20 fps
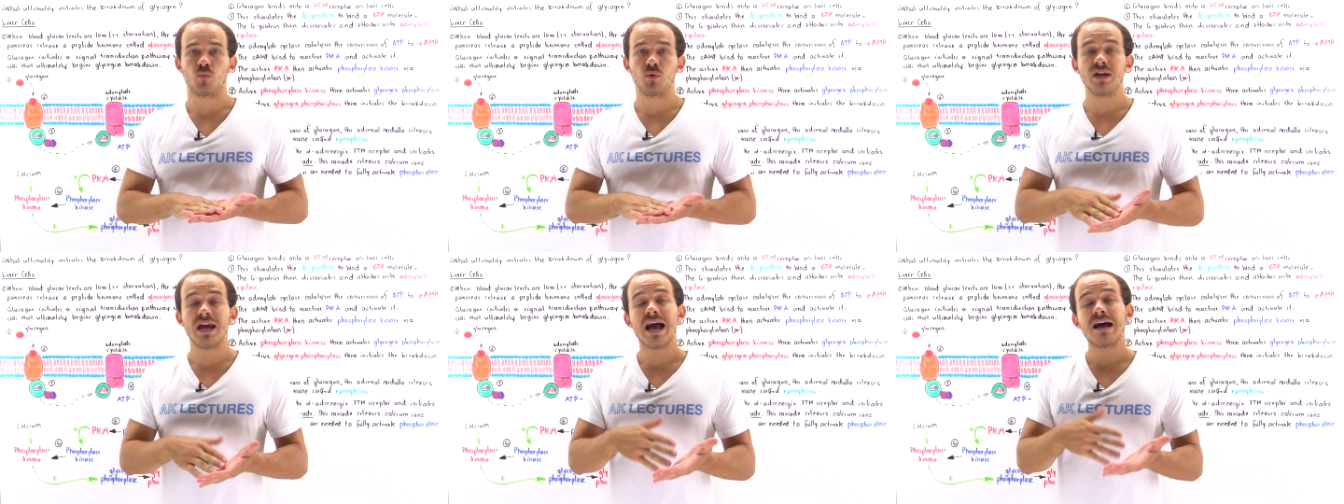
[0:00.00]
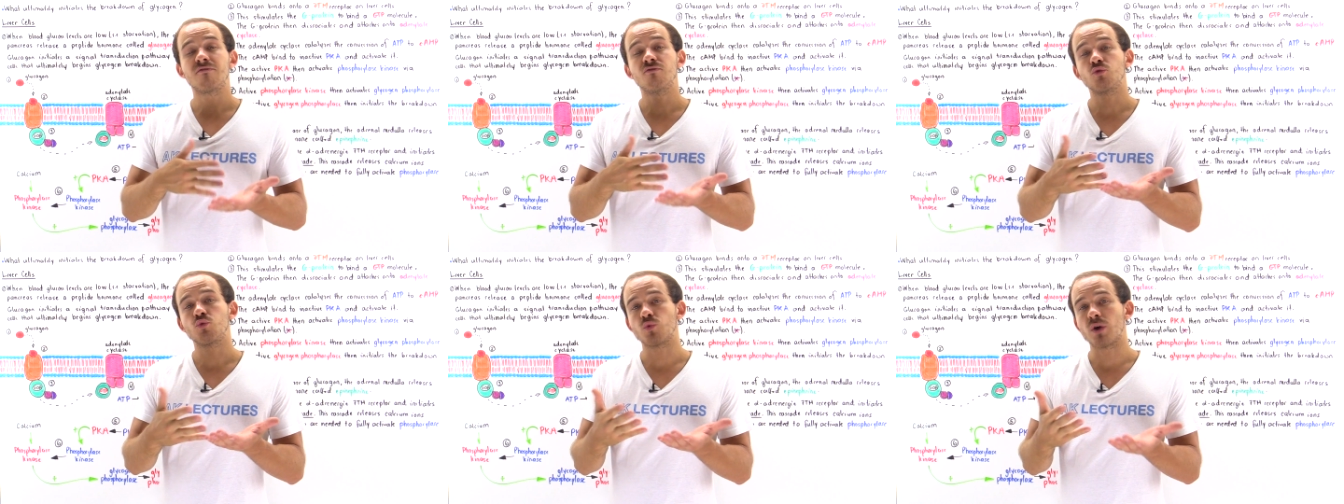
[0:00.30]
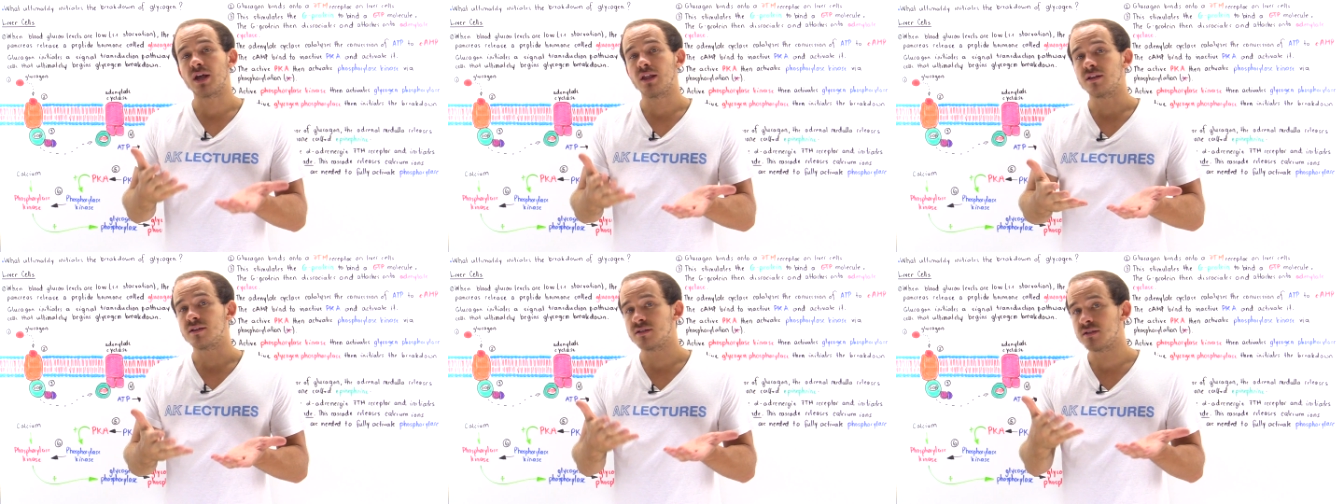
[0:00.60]
we have a
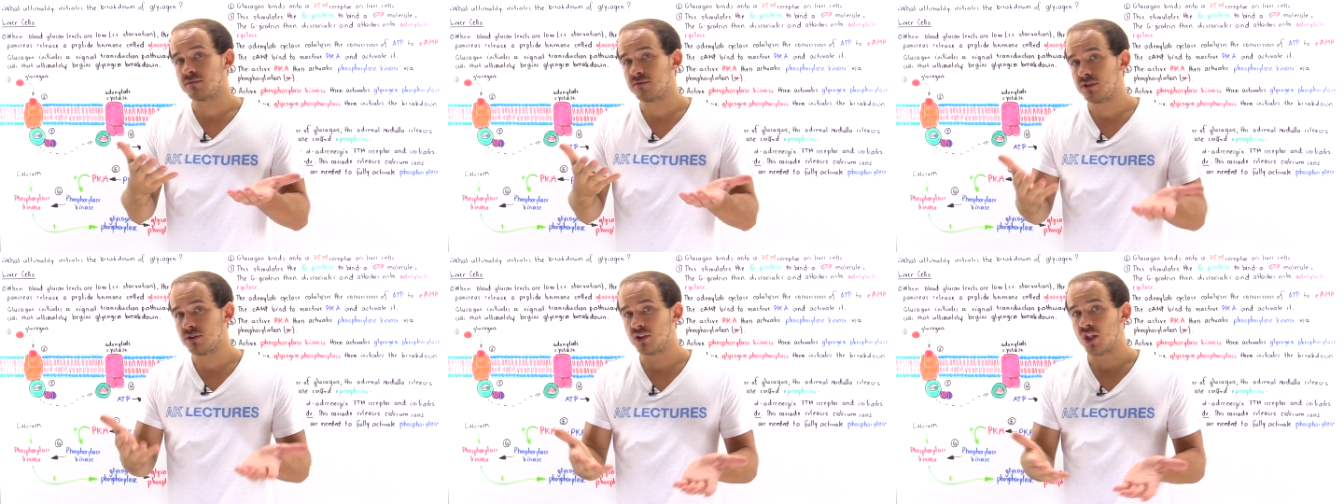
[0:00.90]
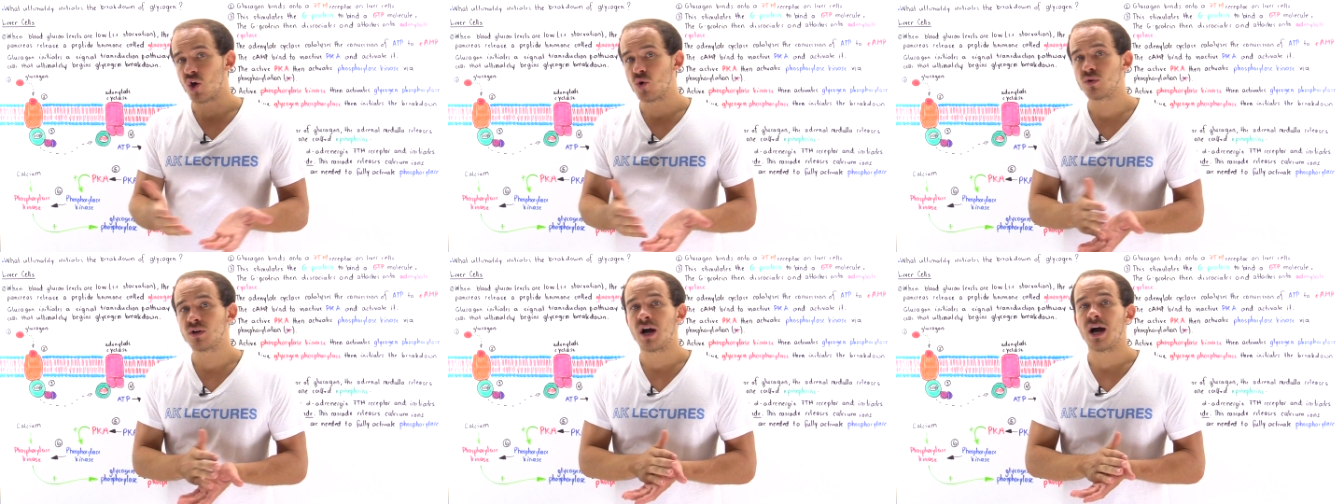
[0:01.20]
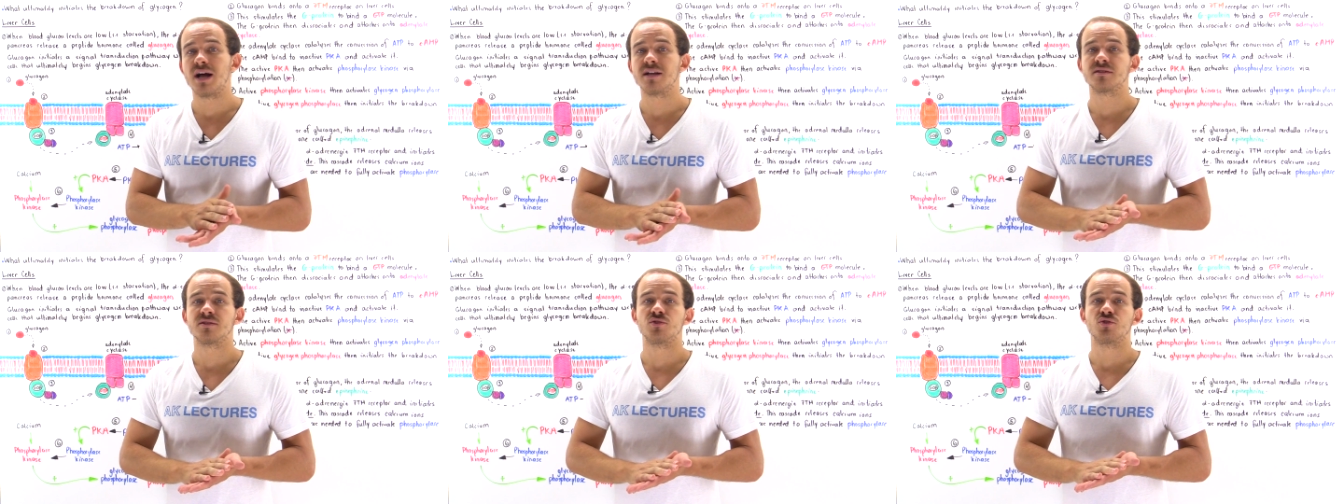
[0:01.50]
relatively low
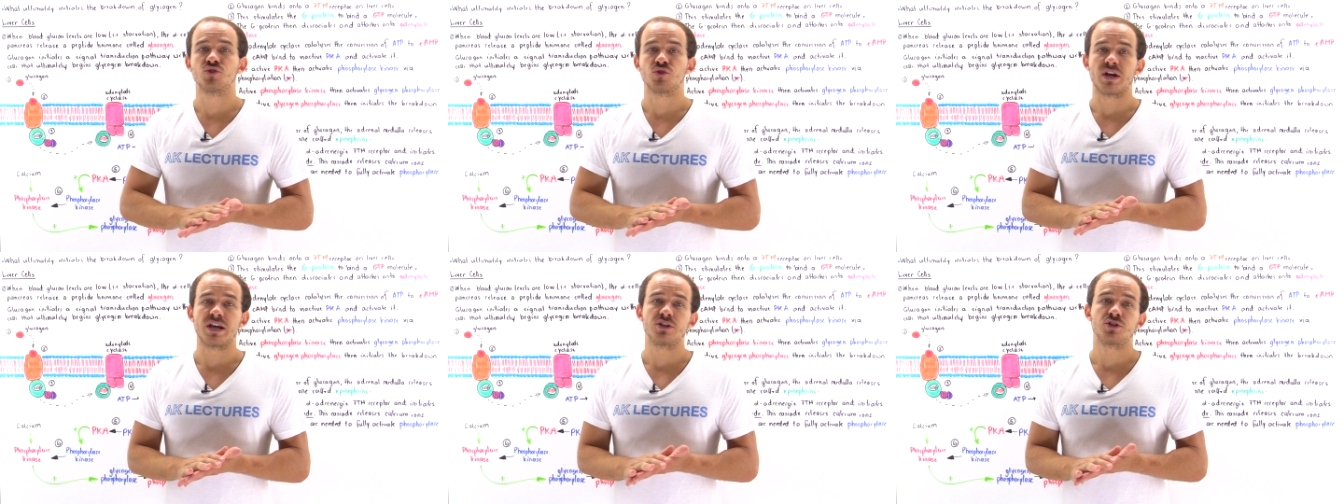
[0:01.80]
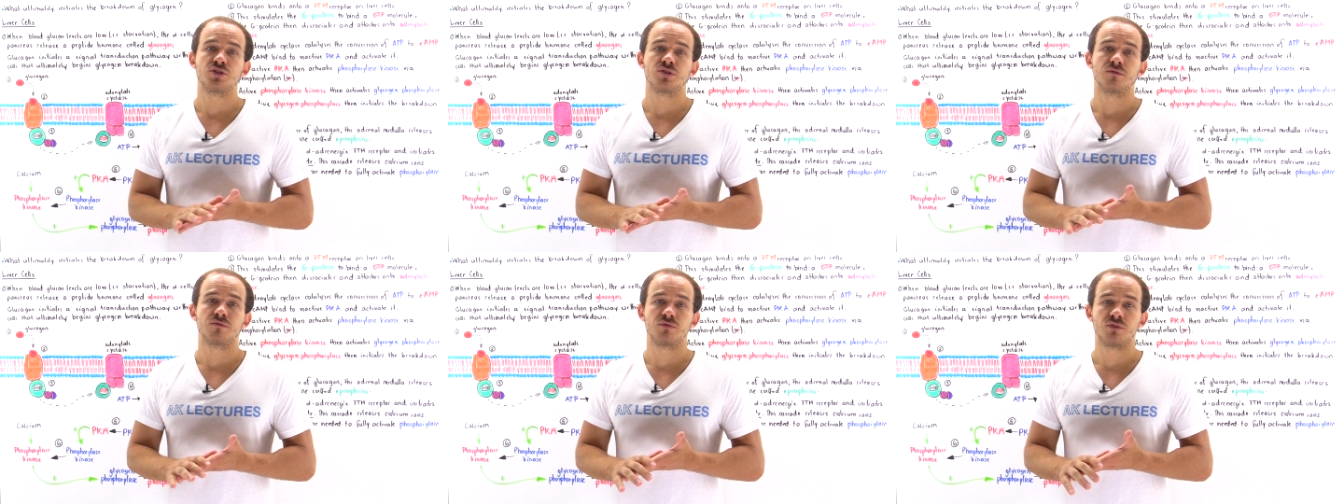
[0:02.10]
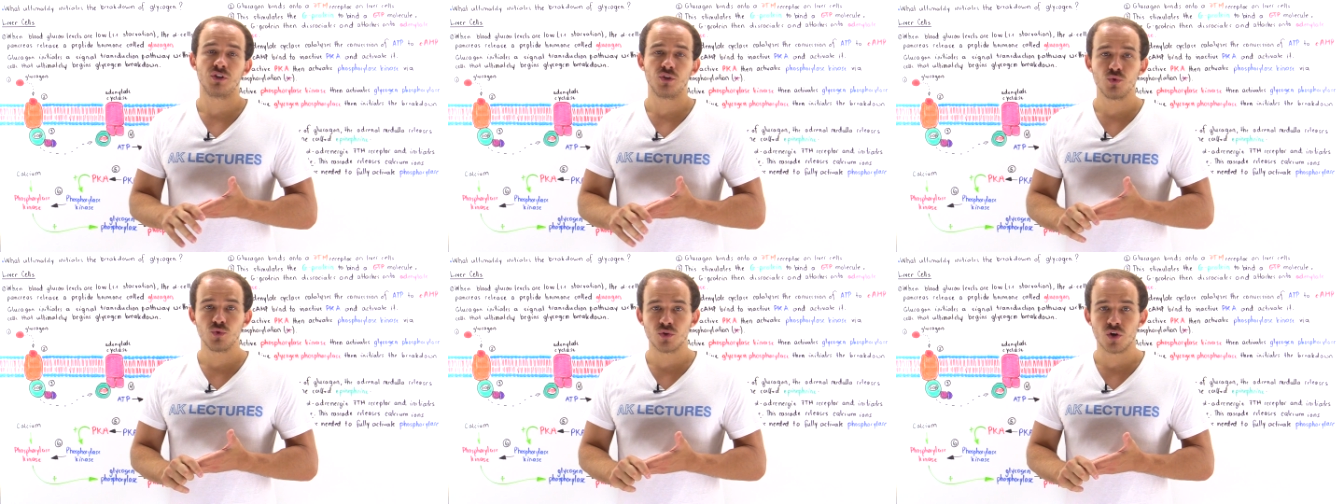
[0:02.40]
concentration of
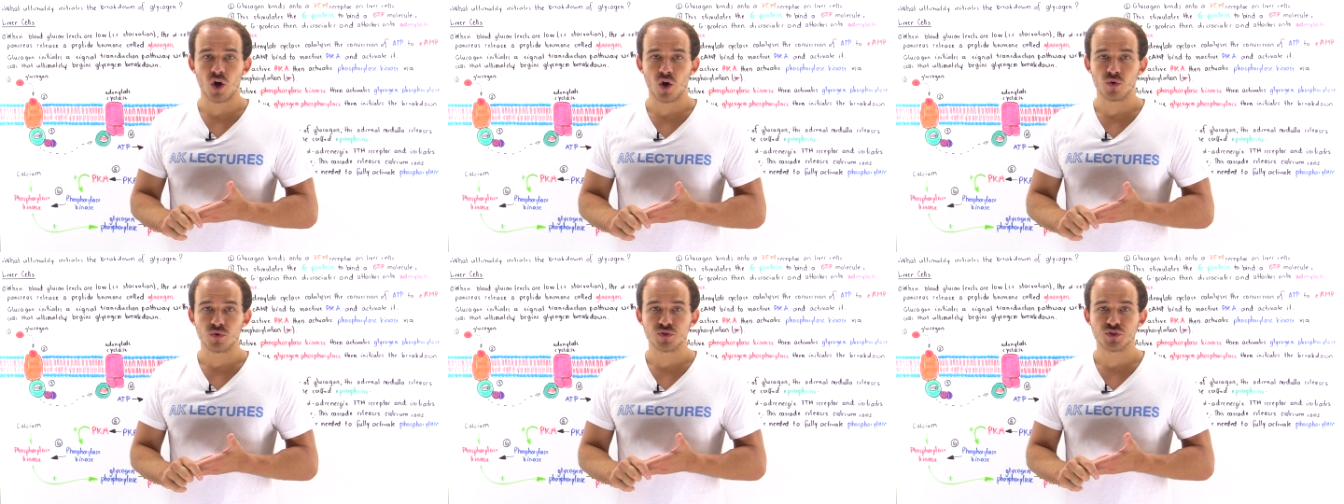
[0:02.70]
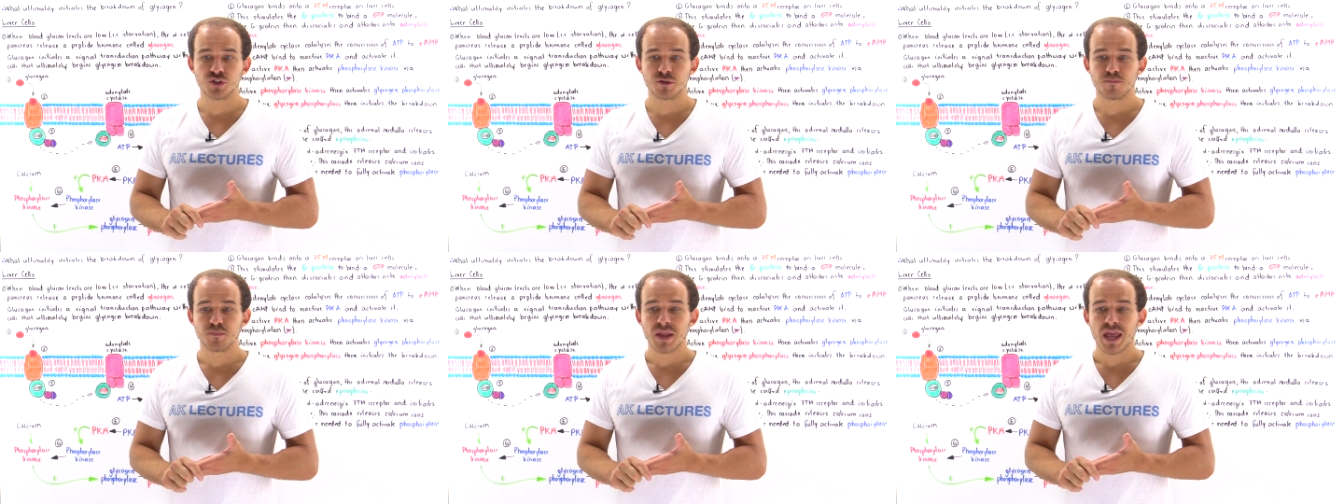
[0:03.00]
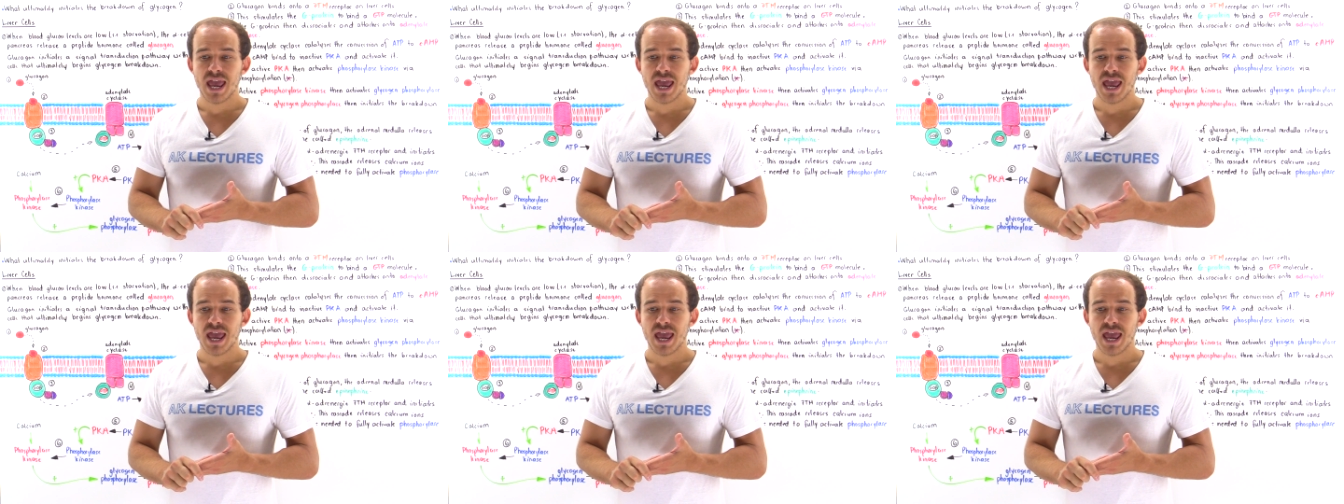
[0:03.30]
glucose.